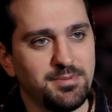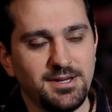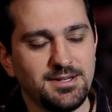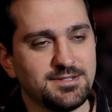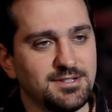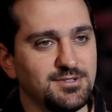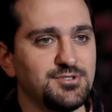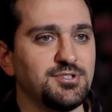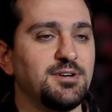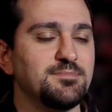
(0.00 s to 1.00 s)
bass, and
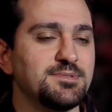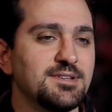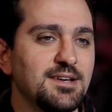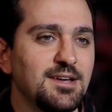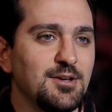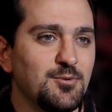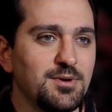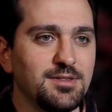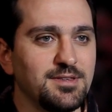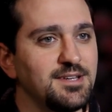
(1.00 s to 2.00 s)
drums
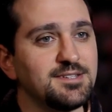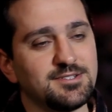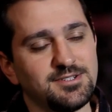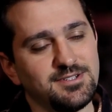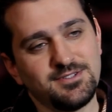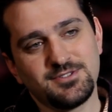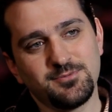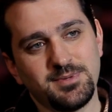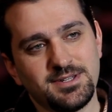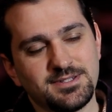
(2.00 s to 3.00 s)
with Eastern
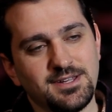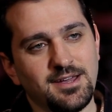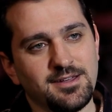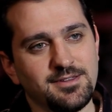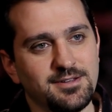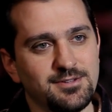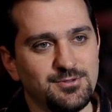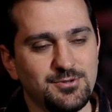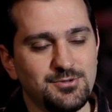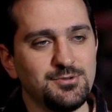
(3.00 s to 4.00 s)
instruments like the
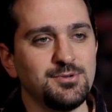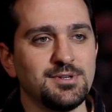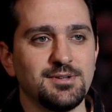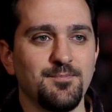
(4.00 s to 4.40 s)
duduk,